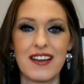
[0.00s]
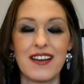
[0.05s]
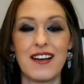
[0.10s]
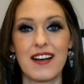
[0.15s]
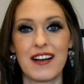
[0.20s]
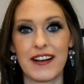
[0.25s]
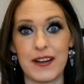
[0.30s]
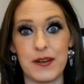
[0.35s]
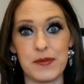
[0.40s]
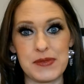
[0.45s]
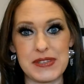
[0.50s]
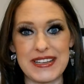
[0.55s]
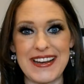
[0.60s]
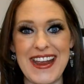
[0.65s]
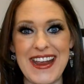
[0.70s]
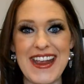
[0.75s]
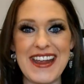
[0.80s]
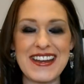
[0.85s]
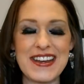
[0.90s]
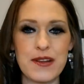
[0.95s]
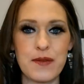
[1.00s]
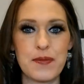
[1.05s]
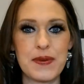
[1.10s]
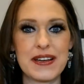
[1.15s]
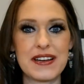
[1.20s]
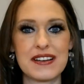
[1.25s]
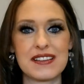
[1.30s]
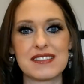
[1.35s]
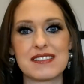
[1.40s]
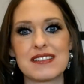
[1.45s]
comes in handy,
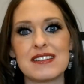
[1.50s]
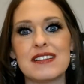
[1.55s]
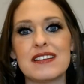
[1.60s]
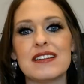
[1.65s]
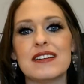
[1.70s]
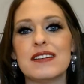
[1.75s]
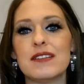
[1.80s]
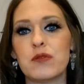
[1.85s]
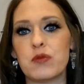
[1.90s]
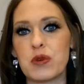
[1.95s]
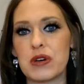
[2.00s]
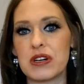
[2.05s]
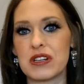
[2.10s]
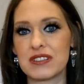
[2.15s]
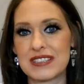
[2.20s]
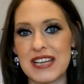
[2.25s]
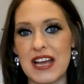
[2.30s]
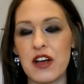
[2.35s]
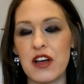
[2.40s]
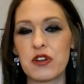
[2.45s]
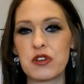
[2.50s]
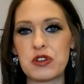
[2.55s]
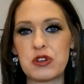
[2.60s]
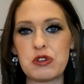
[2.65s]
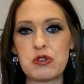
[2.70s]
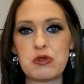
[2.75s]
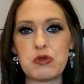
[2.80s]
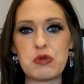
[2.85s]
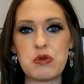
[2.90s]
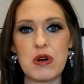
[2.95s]
because it will tell
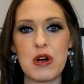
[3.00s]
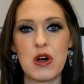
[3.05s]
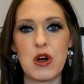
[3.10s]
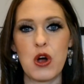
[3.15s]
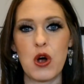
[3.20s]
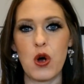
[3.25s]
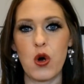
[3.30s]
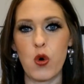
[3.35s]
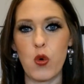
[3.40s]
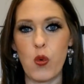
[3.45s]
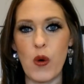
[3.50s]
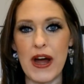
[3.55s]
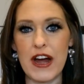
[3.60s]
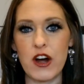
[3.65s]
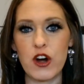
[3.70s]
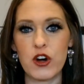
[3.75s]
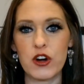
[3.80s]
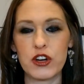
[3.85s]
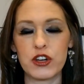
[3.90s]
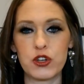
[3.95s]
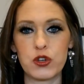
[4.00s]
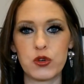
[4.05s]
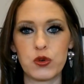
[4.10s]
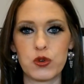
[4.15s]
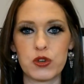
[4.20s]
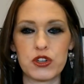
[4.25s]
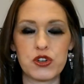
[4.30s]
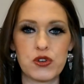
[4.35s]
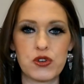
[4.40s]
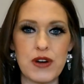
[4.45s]
you where your
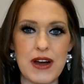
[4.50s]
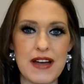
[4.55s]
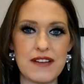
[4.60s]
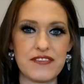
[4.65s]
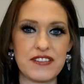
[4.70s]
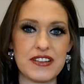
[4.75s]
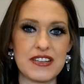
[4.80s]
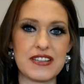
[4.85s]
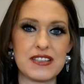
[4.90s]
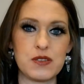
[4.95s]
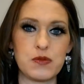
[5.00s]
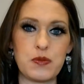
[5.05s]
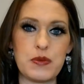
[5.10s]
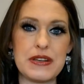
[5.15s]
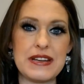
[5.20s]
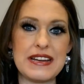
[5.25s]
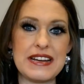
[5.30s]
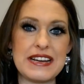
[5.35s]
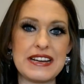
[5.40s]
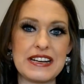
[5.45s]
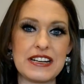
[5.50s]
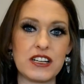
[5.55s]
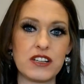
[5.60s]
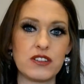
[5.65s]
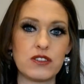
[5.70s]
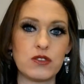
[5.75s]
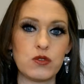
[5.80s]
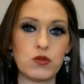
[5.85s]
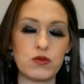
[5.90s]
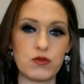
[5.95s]
traffic is being
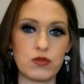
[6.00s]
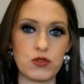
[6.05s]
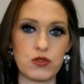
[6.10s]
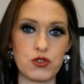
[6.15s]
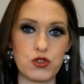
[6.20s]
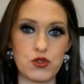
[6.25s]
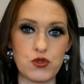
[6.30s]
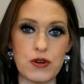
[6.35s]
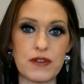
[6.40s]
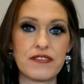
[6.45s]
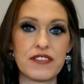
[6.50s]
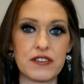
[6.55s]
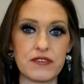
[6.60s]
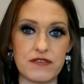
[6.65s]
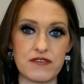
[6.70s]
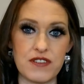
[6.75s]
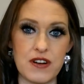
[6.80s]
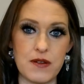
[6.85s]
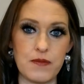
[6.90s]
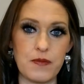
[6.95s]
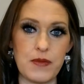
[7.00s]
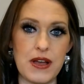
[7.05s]
driven from.